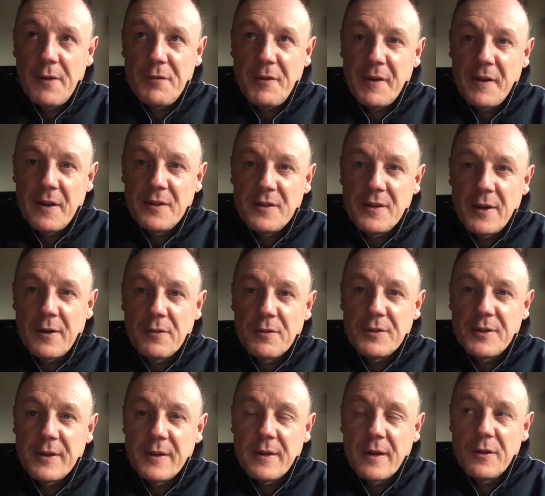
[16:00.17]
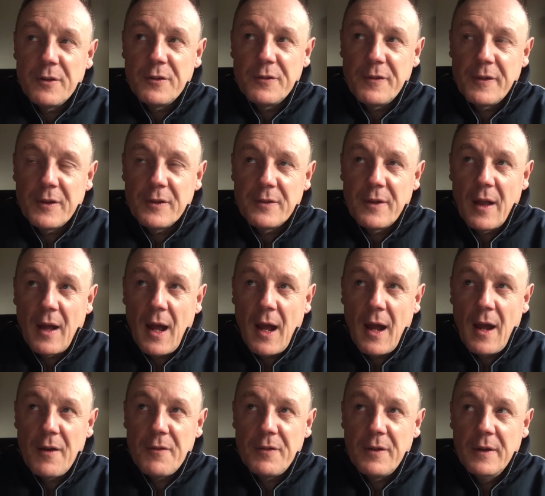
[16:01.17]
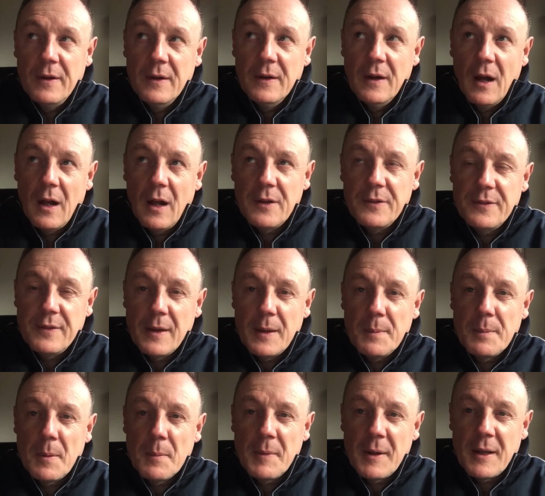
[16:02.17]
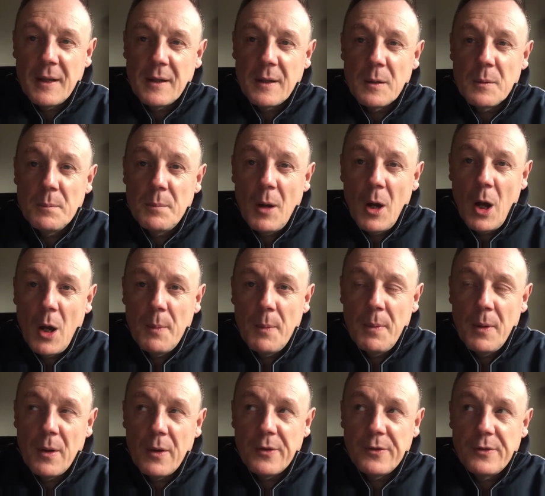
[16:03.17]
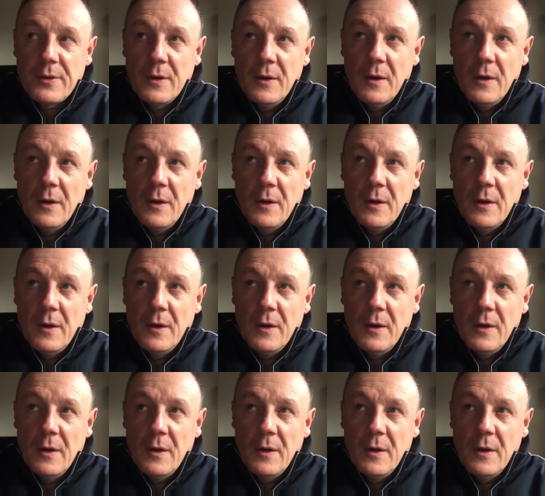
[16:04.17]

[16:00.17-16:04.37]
have an integrity, those things that have a deeper meaning and purpose.